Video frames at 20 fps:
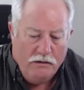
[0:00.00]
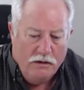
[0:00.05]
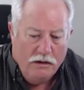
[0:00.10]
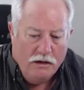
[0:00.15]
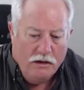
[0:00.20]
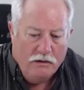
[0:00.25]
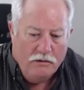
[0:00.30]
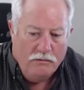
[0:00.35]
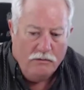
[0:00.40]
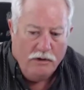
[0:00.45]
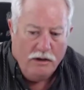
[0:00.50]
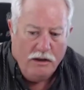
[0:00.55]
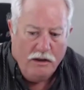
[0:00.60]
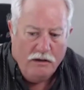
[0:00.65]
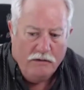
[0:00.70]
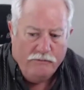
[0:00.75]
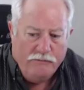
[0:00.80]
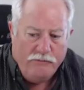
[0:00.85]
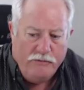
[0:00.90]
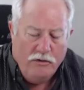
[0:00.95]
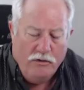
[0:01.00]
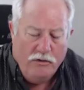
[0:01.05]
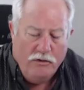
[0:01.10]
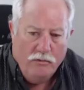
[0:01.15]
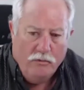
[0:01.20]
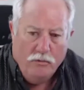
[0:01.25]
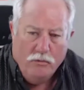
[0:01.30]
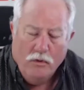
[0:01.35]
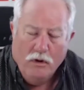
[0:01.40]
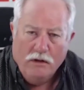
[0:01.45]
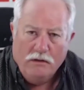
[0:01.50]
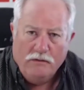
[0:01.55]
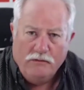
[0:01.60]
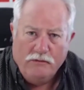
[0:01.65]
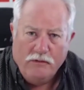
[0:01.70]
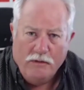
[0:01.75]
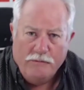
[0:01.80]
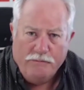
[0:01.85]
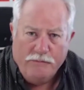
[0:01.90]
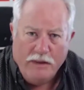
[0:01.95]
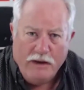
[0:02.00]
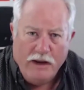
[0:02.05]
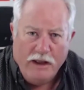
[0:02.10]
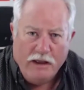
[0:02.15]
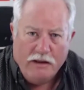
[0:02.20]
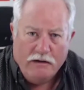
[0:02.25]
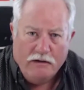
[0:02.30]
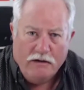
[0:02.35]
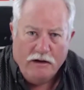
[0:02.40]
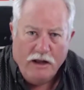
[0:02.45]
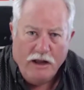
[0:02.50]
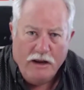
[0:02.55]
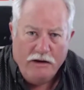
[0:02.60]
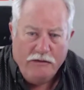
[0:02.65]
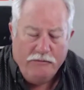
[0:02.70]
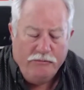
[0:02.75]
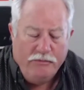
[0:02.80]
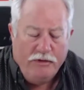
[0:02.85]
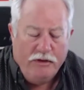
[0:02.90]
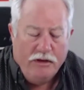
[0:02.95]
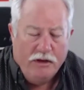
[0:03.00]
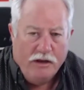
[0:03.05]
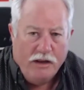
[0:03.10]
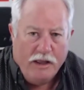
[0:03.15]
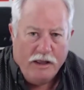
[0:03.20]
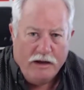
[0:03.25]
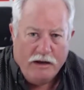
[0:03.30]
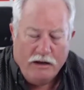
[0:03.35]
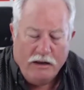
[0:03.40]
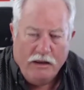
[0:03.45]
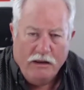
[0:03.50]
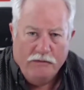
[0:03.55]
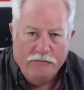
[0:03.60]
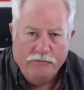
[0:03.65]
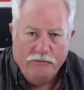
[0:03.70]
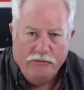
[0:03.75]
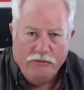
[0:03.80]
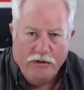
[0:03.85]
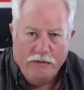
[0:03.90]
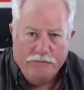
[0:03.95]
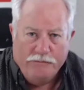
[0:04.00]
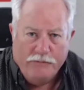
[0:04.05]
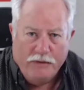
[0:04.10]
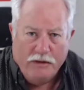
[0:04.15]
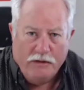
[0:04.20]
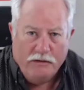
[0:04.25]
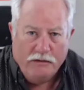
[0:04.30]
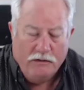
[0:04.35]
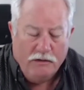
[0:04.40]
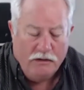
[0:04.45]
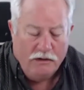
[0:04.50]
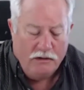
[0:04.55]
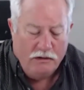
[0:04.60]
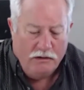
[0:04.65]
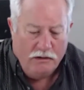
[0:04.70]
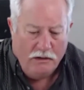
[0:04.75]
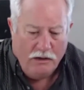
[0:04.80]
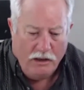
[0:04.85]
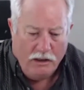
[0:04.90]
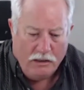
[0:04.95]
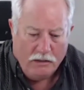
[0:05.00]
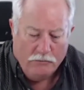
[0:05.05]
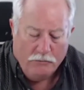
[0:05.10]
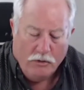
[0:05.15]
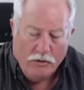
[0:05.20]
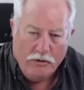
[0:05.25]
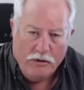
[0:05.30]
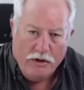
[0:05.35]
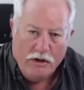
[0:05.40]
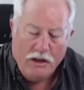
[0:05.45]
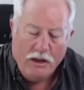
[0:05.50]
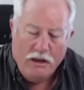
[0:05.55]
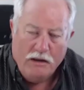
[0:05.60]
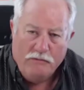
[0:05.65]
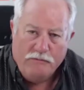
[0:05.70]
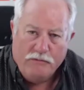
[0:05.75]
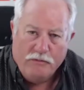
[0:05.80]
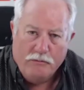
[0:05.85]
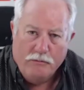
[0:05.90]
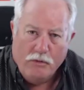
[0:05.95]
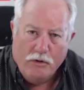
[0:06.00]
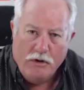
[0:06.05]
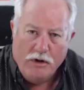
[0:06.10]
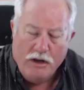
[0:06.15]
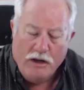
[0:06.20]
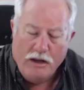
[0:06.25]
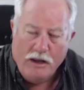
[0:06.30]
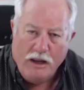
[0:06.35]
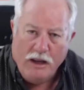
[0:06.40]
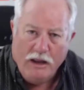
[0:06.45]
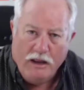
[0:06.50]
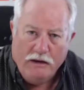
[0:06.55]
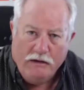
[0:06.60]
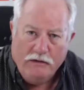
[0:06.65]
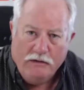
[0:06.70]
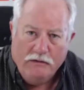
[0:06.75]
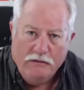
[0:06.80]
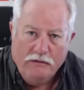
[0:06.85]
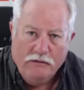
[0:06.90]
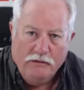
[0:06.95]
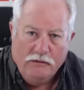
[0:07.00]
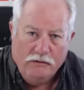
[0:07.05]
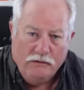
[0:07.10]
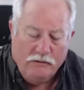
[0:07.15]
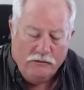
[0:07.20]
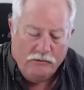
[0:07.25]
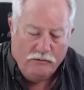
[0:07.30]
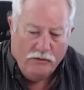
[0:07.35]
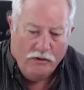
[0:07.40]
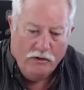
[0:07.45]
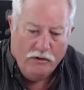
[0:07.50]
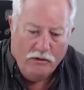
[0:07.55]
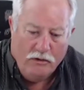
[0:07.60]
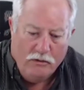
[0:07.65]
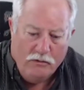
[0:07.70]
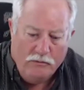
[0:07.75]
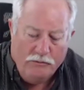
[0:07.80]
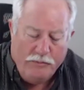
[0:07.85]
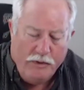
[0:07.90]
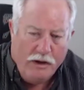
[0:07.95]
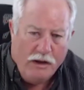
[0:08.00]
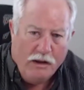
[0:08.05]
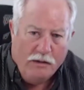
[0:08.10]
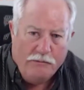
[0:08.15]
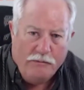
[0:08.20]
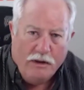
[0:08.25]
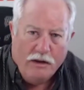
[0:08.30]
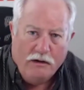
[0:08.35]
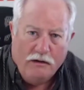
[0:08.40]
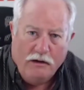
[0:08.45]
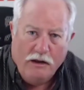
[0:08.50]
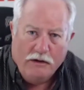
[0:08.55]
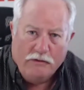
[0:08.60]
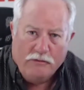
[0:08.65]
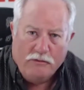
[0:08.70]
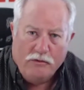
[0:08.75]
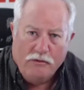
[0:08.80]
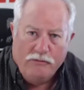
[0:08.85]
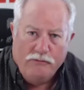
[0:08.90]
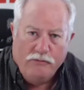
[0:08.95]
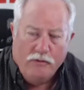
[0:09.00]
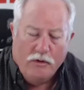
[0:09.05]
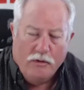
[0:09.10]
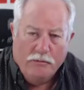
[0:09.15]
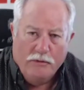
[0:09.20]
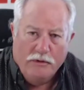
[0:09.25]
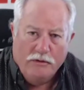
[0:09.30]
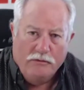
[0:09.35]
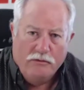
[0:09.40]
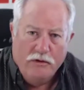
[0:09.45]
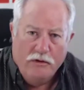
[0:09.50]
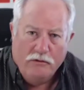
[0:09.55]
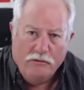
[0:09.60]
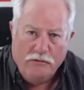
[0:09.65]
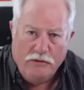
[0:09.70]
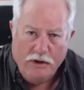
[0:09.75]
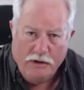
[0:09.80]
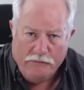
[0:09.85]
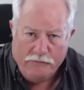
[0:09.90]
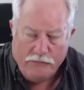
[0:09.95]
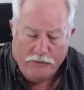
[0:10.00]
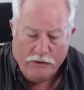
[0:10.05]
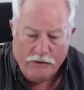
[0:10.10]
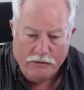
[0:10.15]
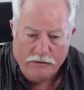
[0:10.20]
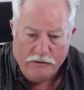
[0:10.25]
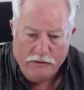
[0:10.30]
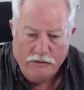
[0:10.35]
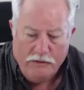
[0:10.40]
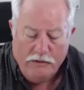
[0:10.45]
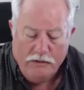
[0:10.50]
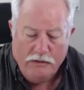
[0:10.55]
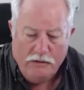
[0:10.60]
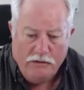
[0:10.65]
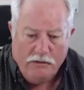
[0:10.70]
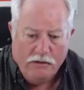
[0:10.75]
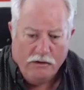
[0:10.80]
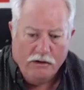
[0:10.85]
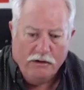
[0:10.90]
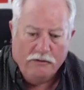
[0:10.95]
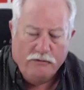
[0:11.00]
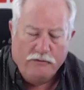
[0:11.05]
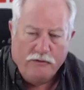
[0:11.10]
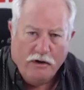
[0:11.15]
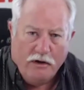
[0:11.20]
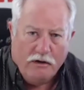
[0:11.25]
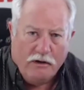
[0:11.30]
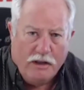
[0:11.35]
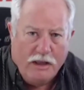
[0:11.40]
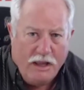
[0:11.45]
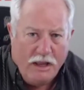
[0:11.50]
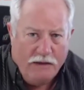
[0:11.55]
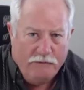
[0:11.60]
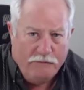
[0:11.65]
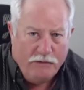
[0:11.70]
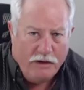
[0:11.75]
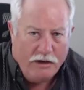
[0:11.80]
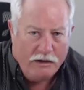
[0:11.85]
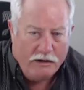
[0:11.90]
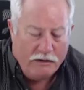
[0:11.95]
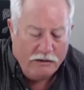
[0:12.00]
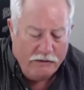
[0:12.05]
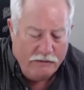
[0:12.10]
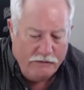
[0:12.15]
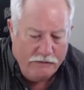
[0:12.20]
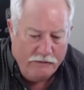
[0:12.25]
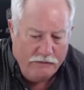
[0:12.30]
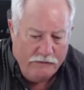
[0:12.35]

You know, if you want something out of life, you got to give something. And the more you give, the more you get. So becoming an electrical foreman is no different. You're going to start giving.